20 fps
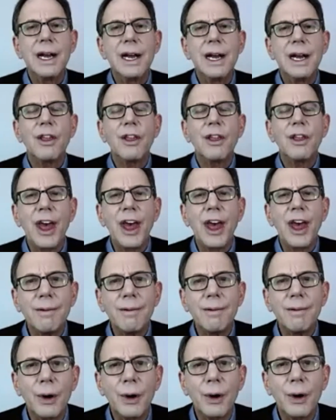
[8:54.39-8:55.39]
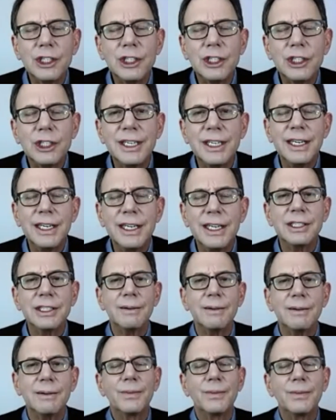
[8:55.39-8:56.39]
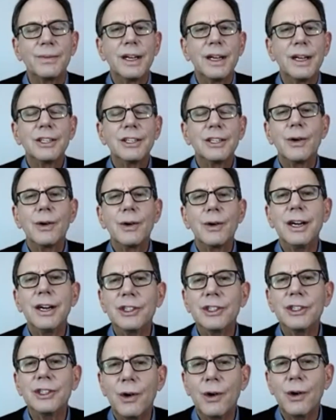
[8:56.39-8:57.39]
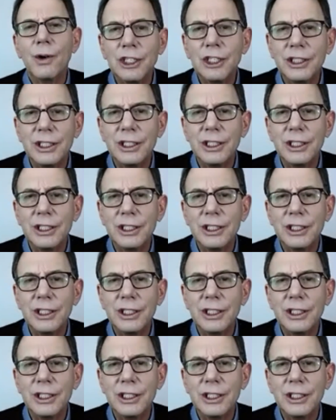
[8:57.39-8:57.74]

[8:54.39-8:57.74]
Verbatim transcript: that person is it so here's the question